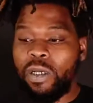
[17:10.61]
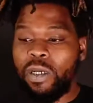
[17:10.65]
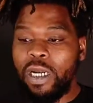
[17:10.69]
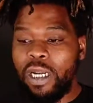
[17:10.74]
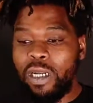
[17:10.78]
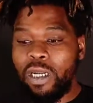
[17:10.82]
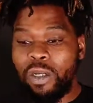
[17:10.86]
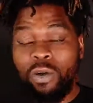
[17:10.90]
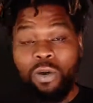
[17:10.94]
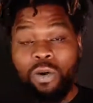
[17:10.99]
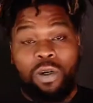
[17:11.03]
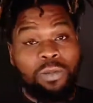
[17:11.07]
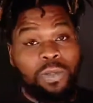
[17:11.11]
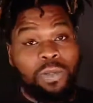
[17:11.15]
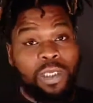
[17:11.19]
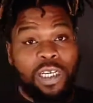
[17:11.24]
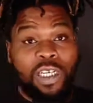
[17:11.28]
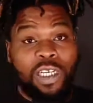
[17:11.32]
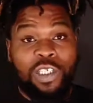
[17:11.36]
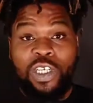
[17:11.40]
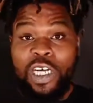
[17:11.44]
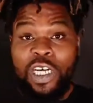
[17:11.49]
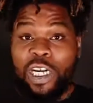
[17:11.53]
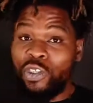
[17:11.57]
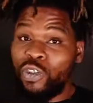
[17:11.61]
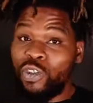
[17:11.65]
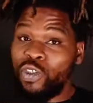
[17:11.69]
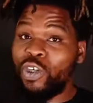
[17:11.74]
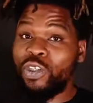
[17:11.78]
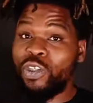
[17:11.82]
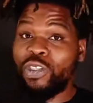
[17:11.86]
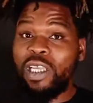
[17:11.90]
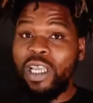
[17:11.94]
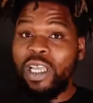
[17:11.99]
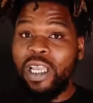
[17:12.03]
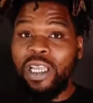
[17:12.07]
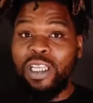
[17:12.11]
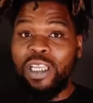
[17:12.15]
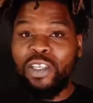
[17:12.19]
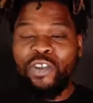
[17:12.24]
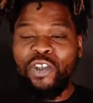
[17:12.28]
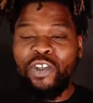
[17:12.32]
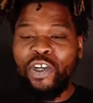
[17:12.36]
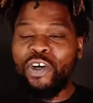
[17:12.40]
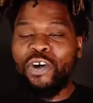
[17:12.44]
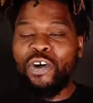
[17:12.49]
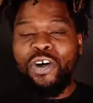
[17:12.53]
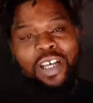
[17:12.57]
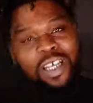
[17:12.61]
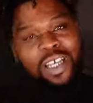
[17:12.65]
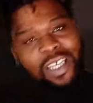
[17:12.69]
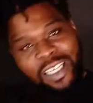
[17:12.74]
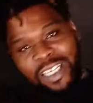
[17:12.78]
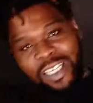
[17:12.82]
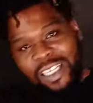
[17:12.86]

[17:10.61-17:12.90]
You got to go up there. You got to do your thing, you know.